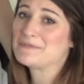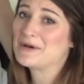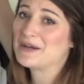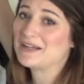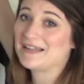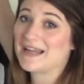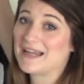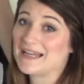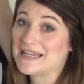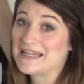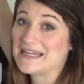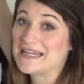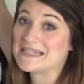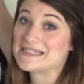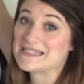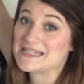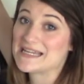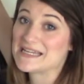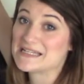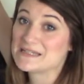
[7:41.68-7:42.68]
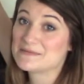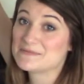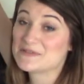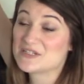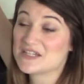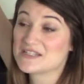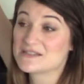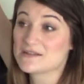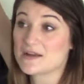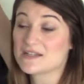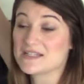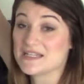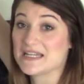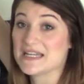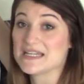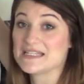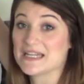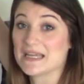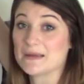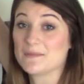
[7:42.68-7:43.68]
my nanny knitted. She started
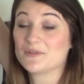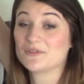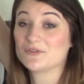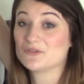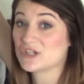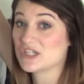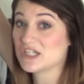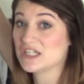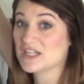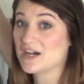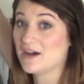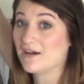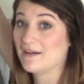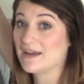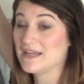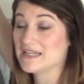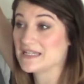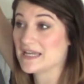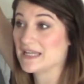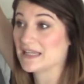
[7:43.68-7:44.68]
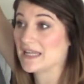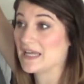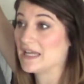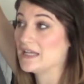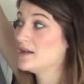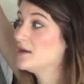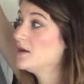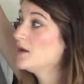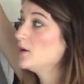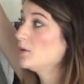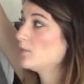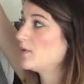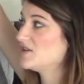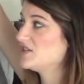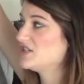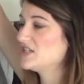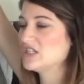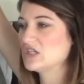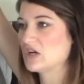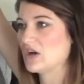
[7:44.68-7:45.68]
knitting it before she died, and then when
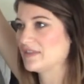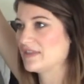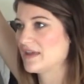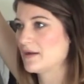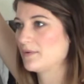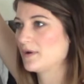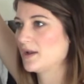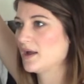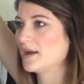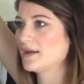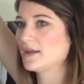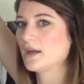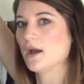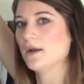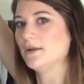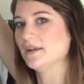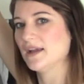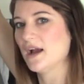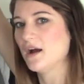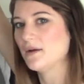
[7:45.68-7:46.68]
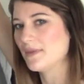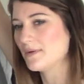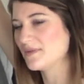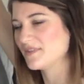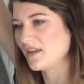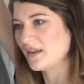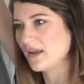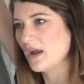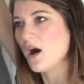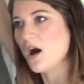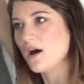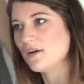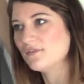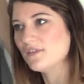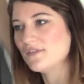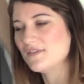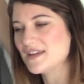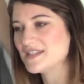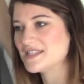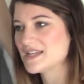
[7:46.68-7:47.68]
she died, there were like only there was only half
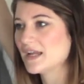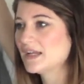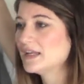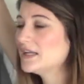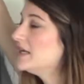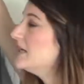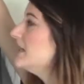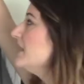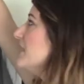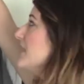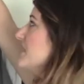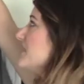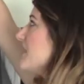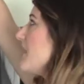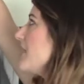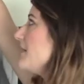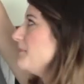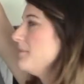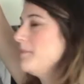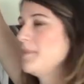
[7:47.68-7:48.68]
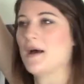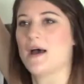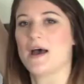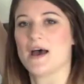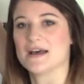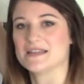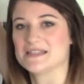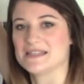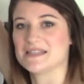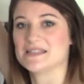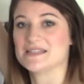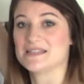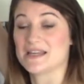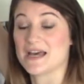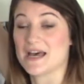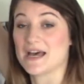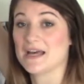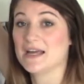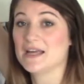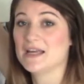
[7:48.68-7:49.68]
of it done. So my, her
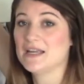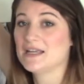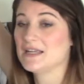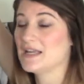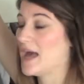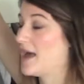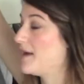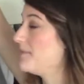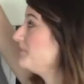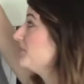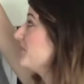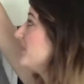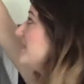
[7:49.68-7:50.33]
sister um,